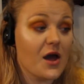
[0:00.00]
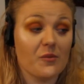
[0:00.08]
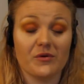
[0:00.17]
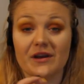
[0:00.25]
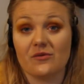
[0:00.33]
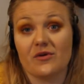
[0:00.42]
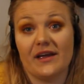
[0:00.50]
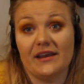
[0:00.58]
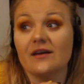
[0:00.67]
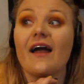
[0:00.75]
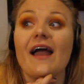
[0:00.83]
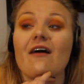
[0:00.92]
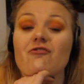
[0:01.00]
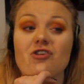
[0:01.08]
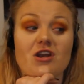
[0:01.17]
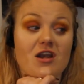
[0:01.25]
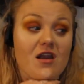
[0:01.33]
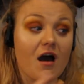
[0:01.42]
But right here I have
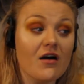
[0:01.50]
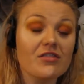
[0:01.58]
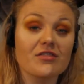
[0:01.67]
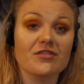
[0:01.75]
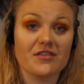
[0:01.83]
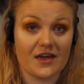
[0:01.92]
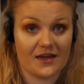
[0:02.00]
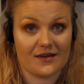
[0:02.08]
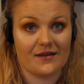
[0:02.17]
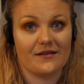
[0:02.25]
nothing.